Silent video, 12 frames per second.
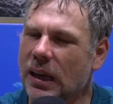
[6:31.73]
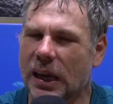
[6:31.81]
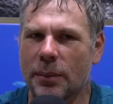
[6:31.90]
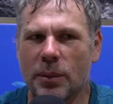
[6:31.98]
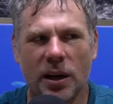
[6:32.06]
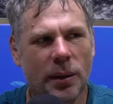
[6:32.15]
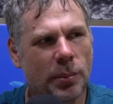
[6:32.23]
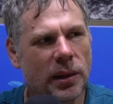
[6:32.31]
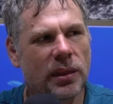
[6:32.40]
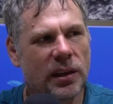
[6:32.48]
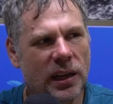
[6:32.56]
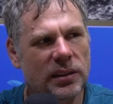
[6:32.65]
It might have
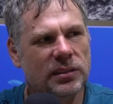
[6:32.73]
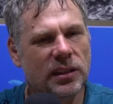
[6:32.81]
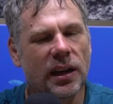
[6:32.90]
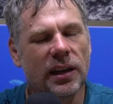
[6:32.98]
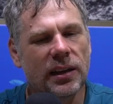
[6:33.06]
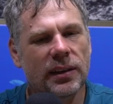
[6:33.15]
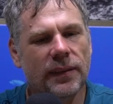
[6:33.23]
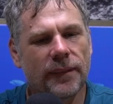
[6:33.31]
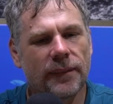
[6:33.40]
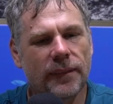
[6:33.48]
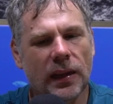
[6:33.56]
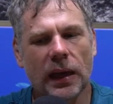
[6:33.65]
been the next day. Yeah.
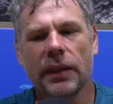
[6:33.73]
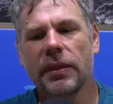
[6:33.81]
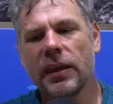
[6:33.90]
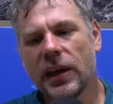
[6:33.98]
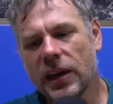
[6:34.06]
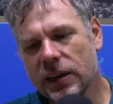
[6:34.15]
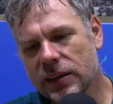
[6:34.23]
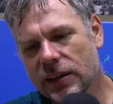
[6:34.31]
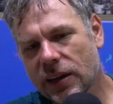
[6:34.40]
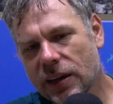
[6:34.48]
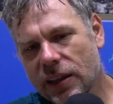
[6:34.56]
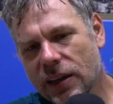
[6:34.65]
And then
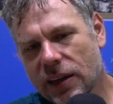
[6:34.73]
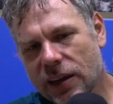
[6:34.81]
like